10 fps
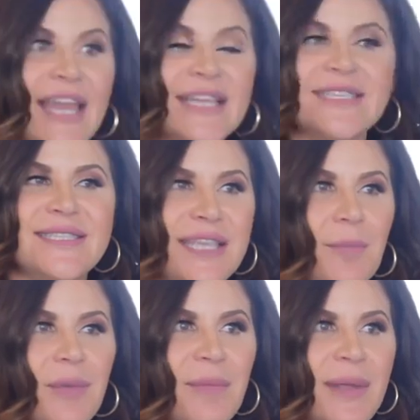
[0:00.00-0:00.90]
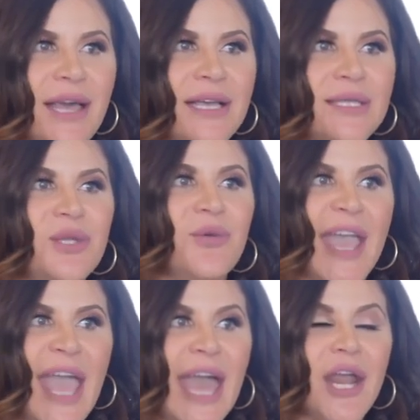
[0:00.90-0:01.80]
And it's simply because you
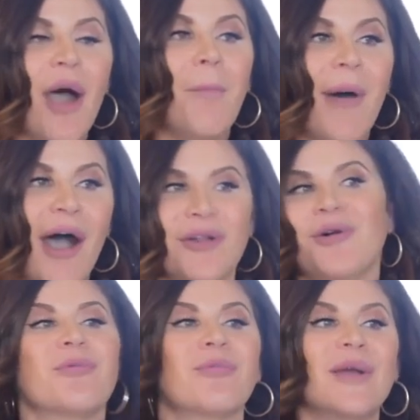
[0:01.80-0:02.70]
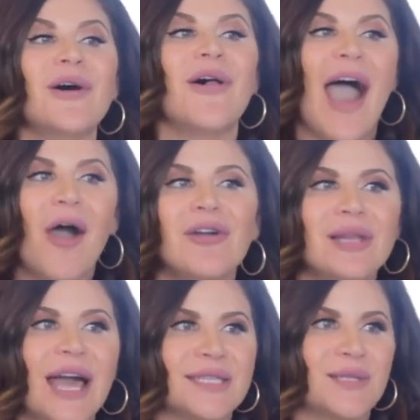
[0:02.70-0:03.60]
cannot bottle real
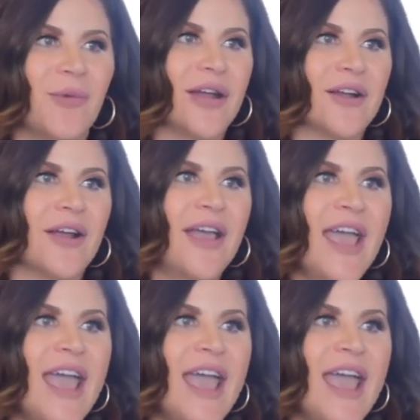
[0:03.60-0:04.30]
alkalized water.